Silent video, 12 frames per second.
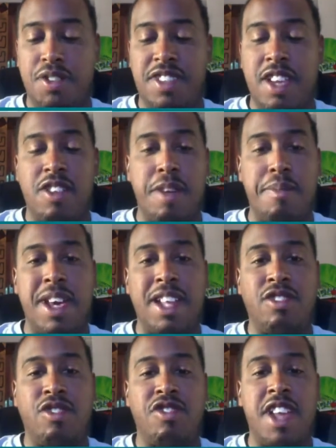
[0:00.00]
internet
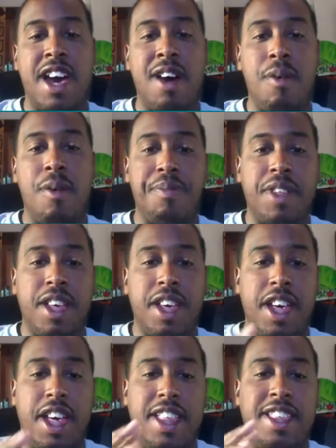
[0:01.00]
managers now,
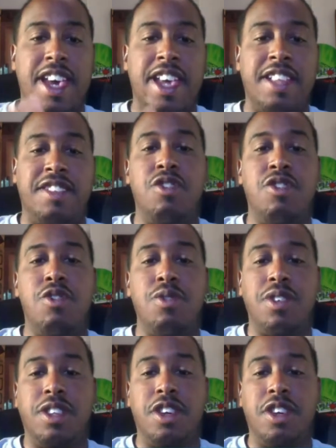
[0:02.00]
they do,